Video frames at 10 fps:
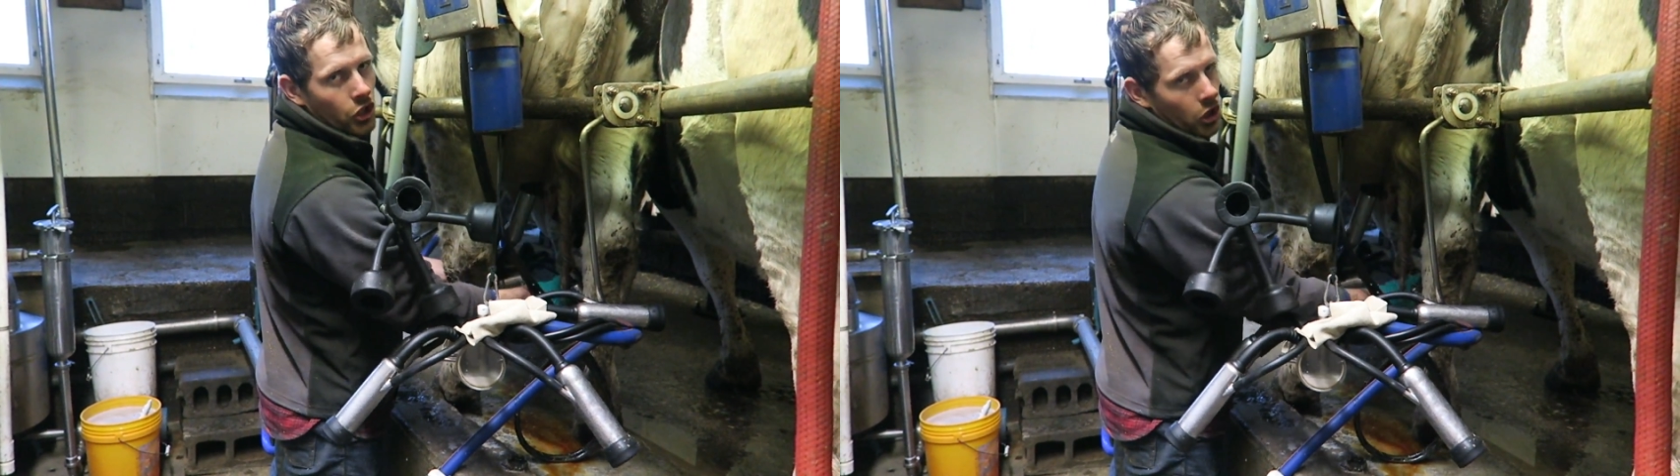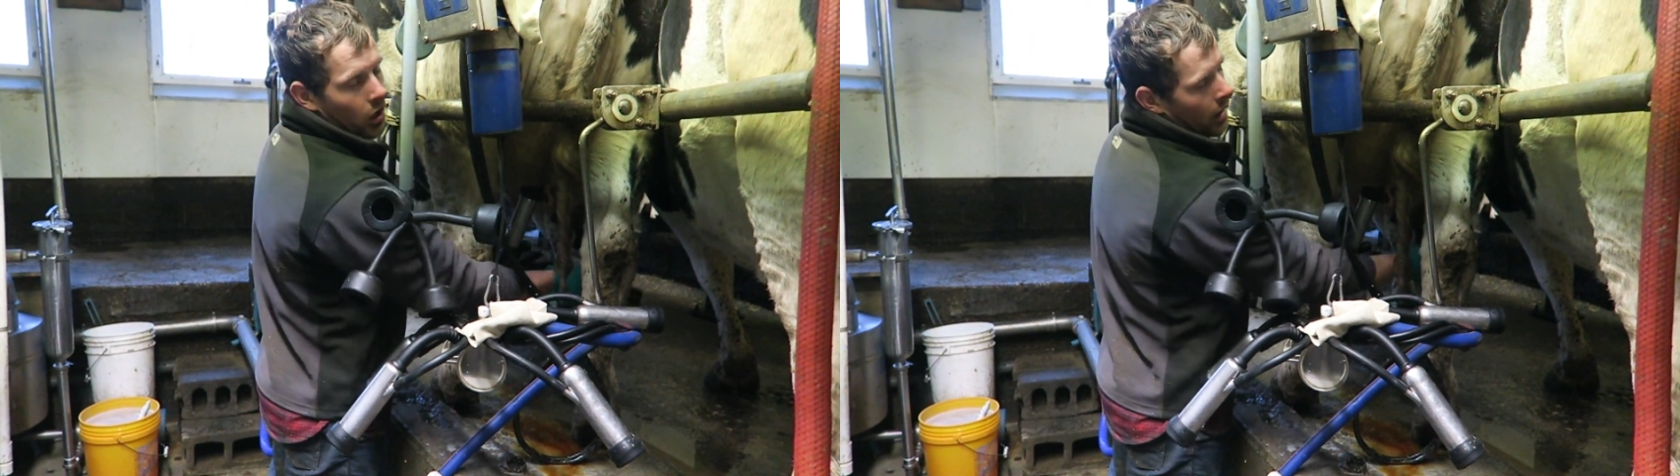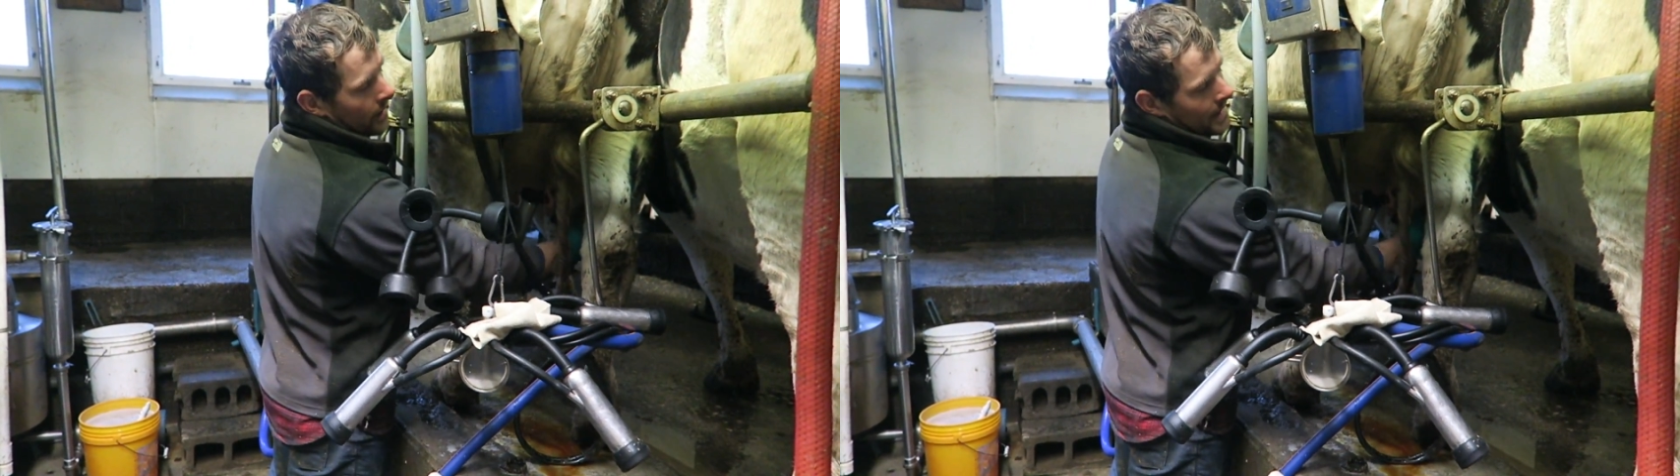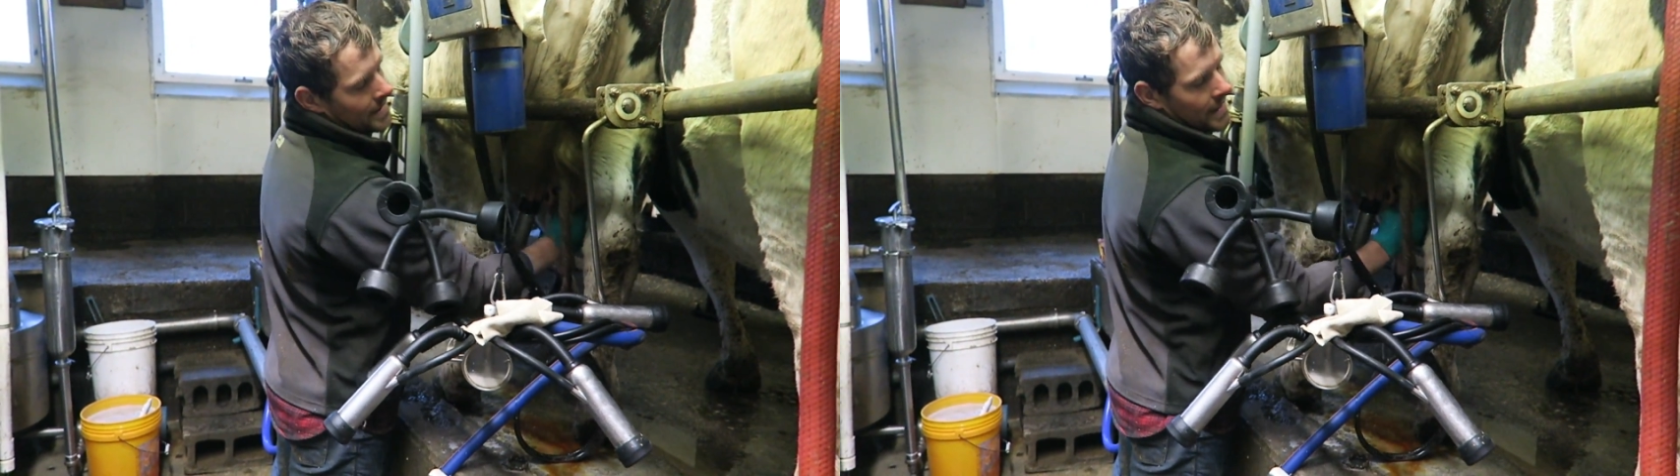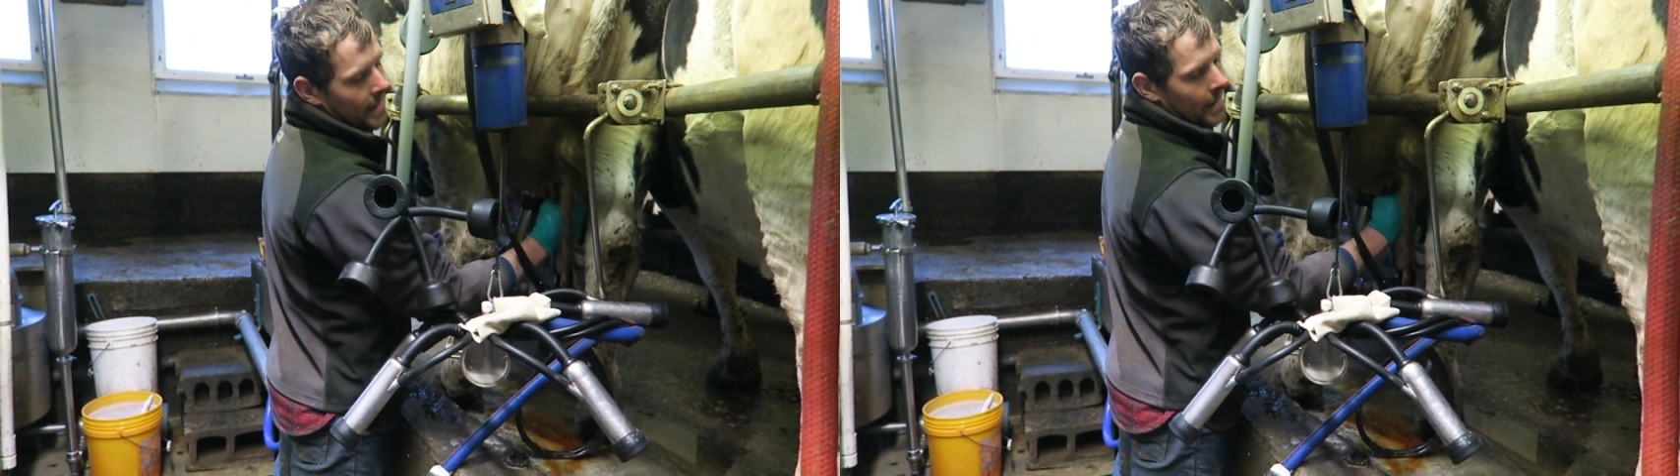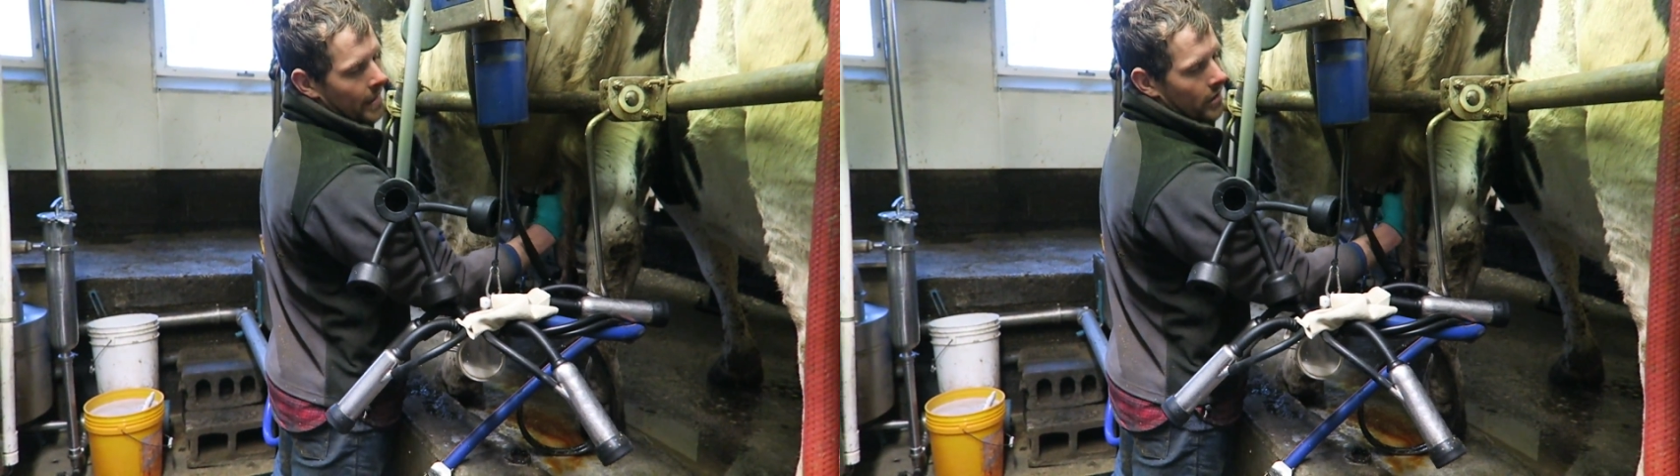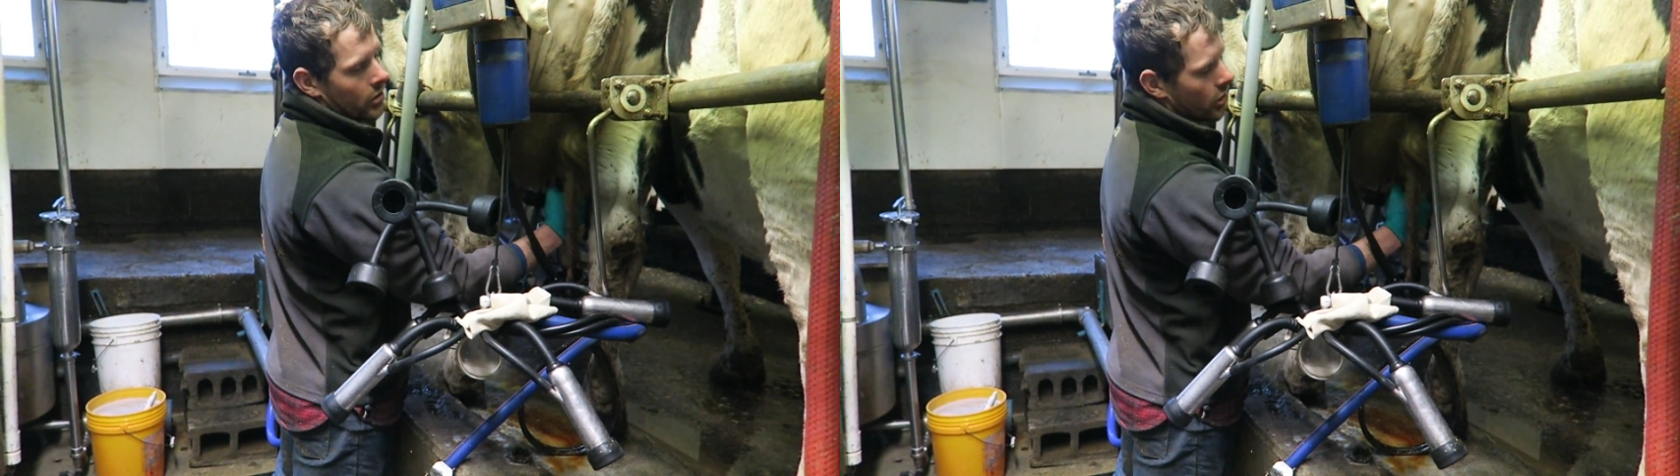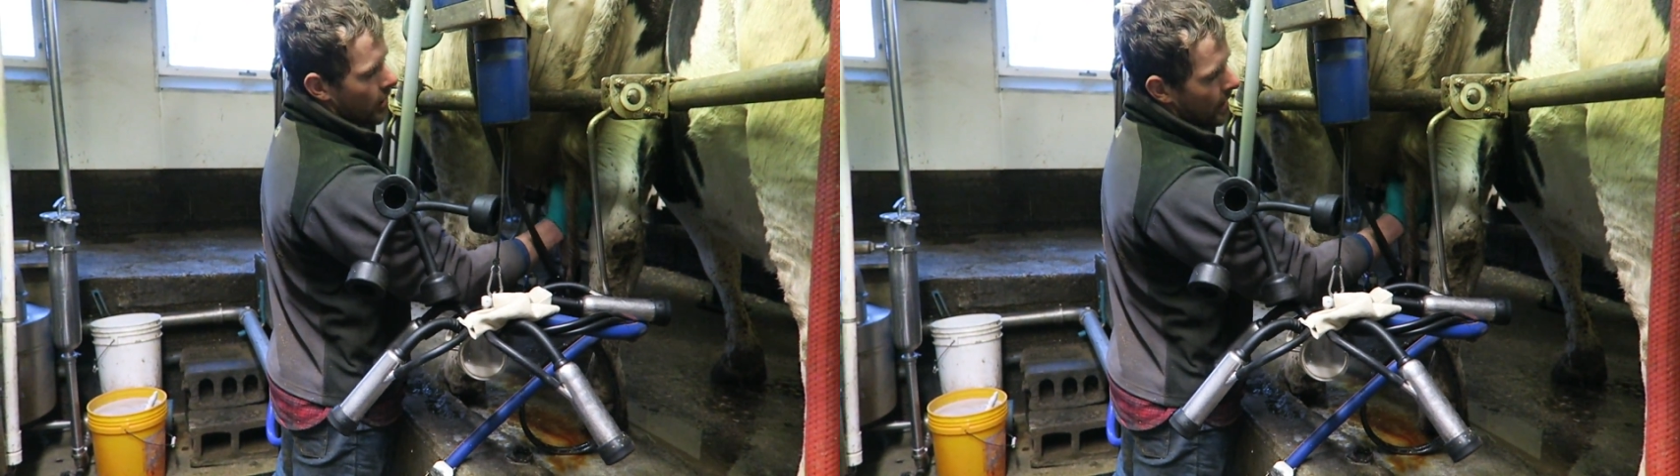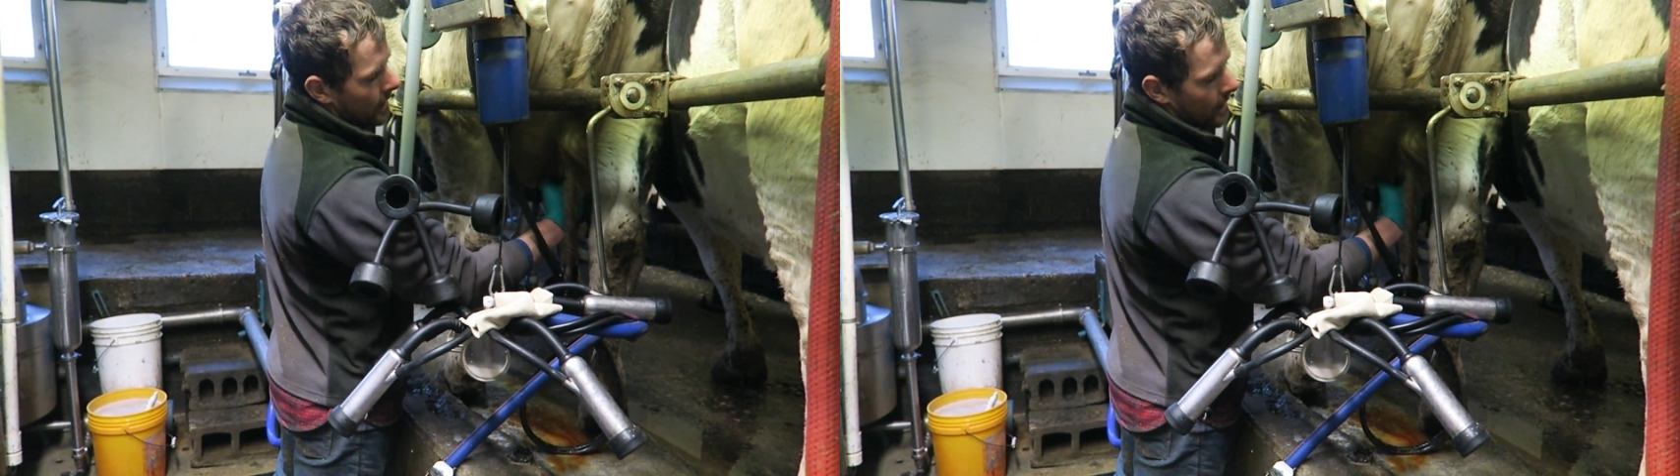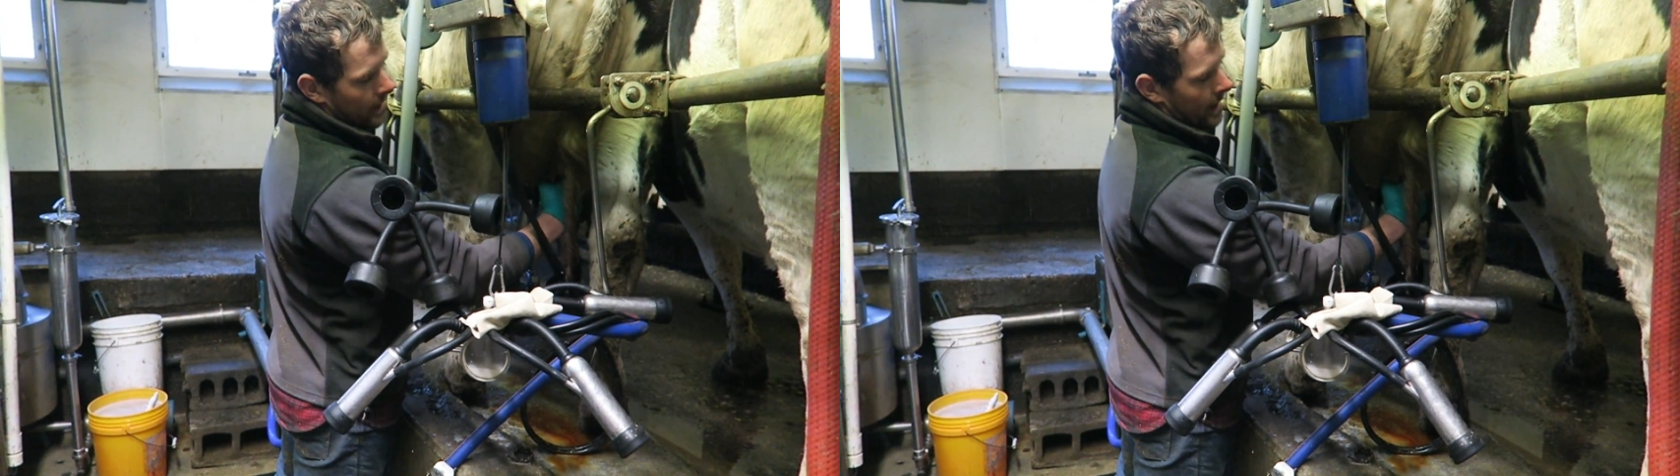dirt on the teat or any